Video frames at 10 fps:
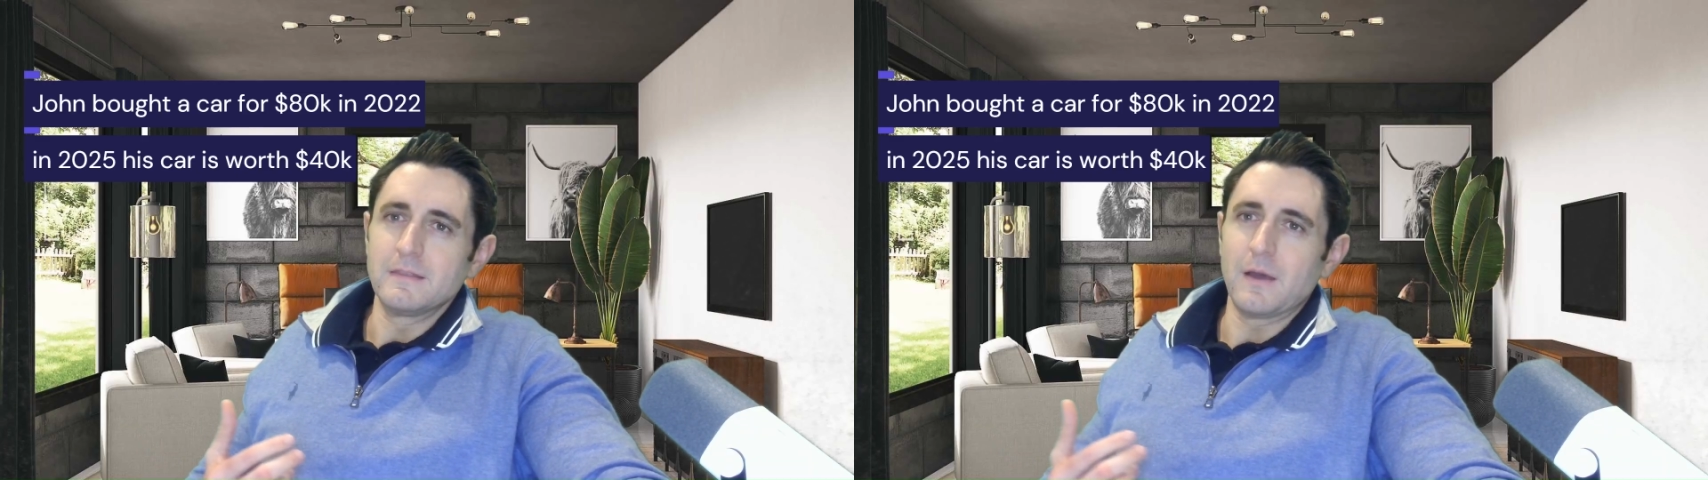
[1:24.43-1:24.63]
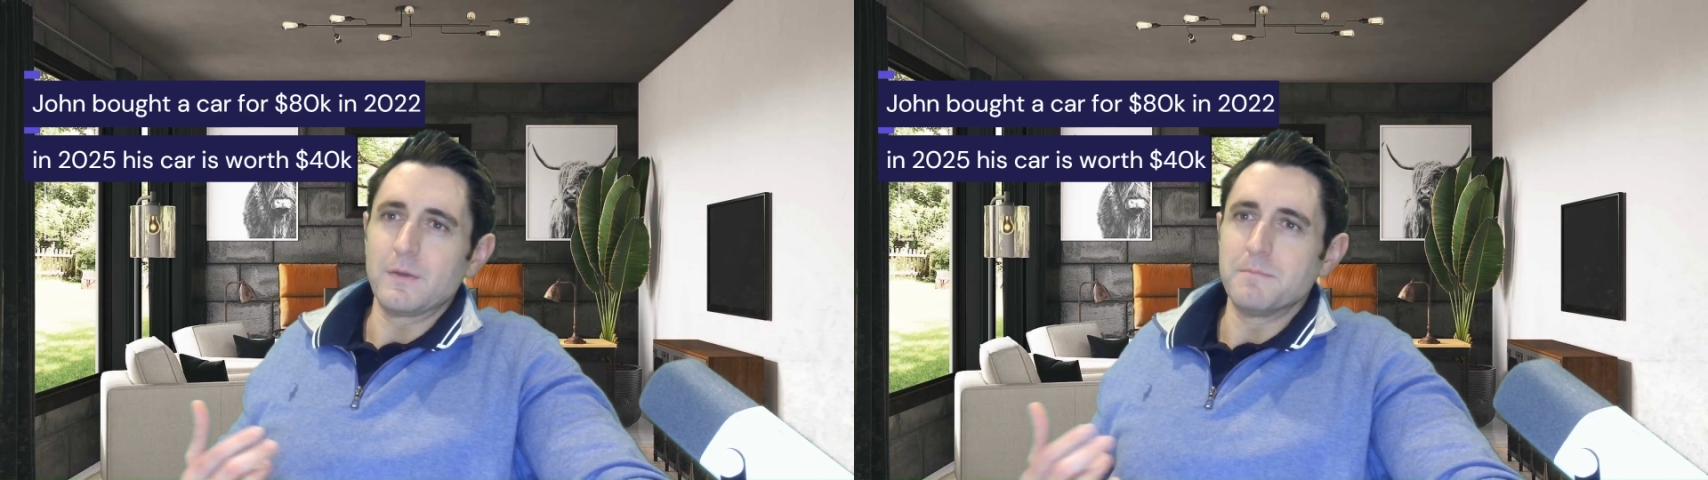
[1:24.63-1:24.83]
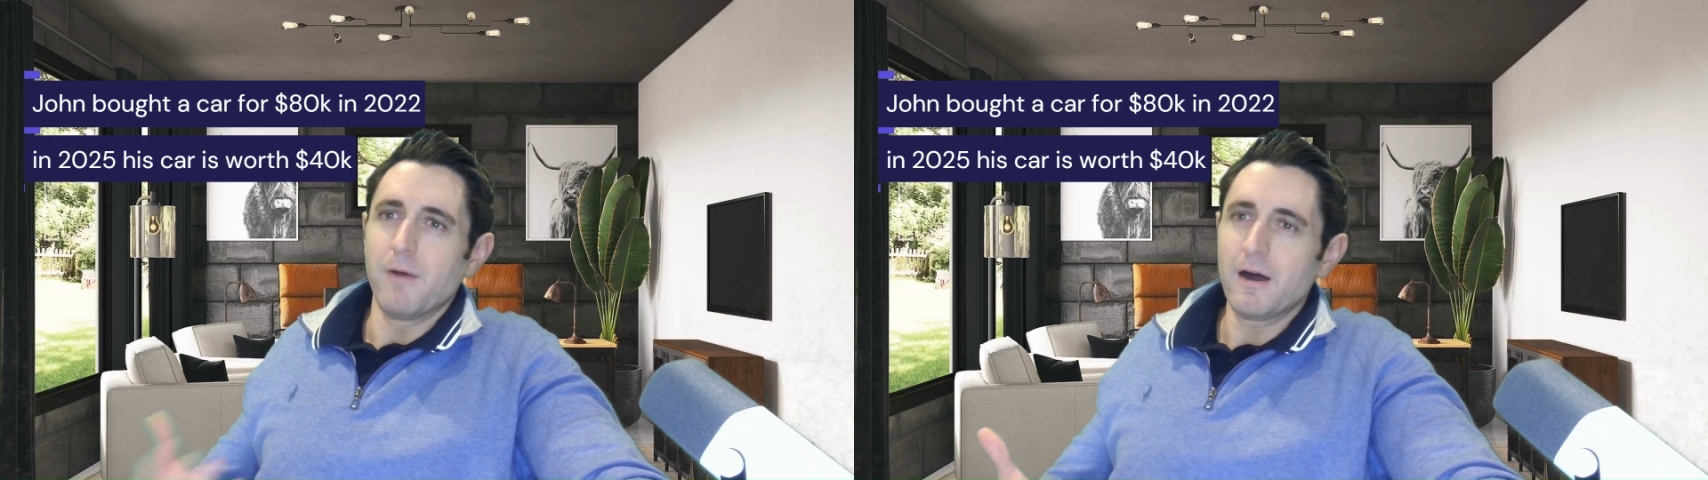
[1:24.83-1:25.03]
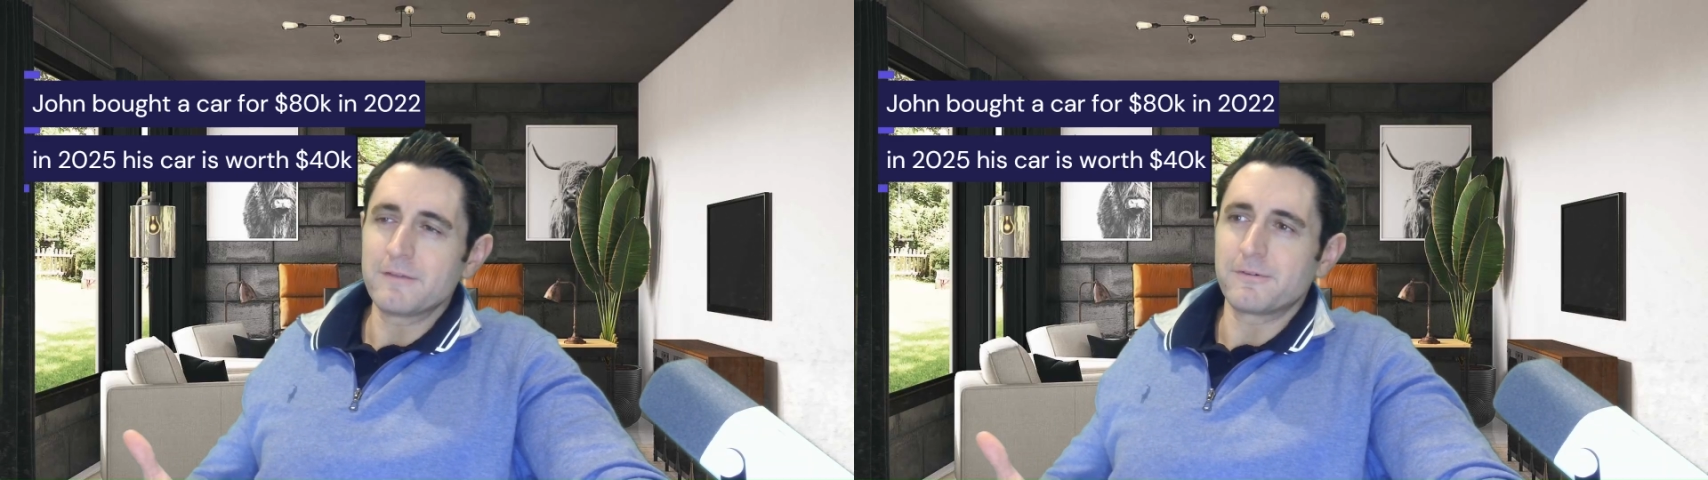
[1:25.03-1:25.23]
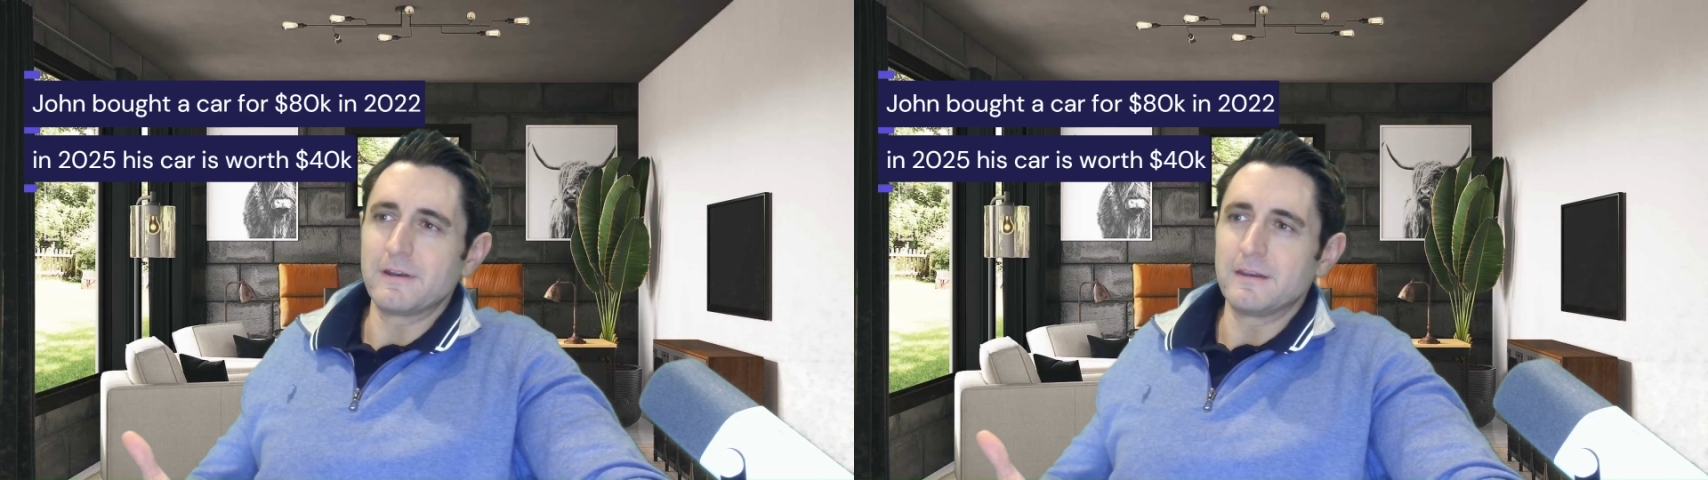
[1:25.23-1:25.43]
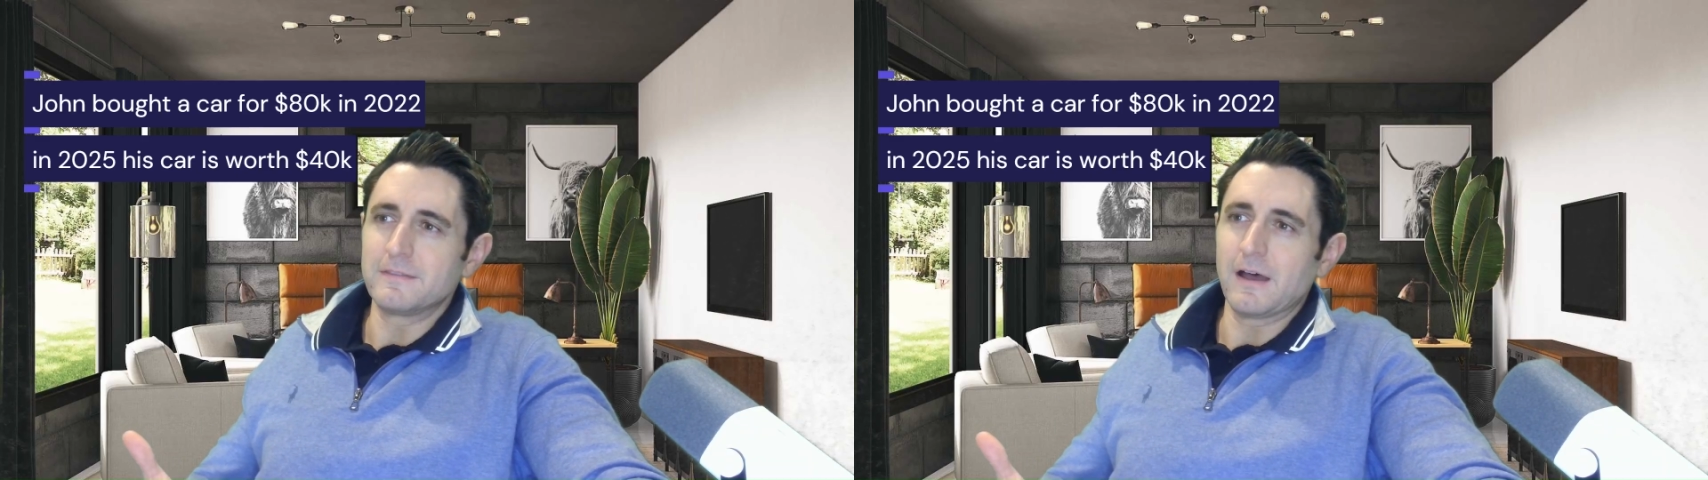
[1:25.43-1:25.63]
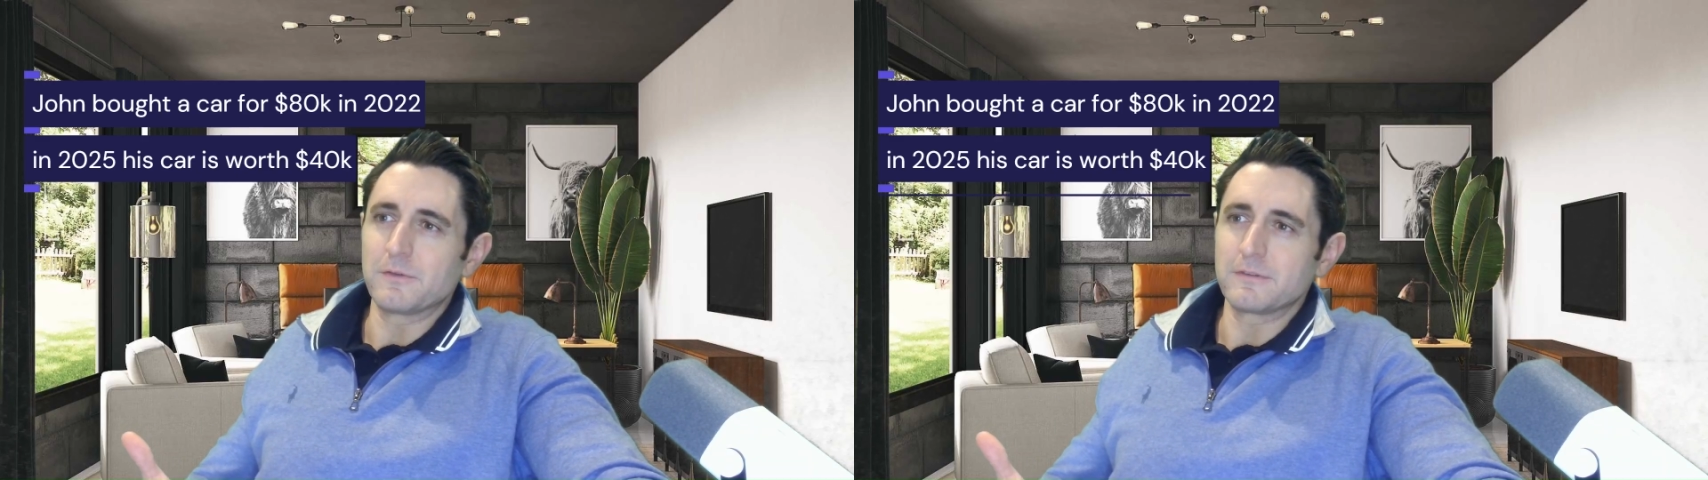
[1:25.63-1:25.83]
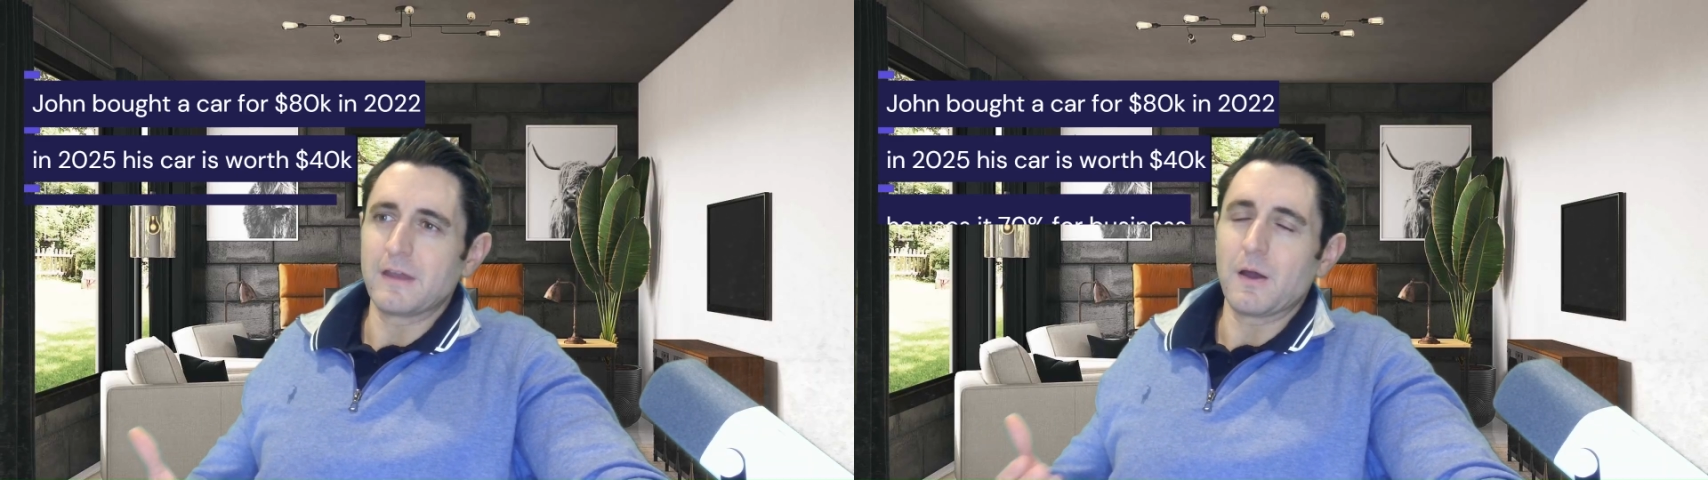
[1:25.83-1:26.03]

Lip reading: Now he bought it for $80,000.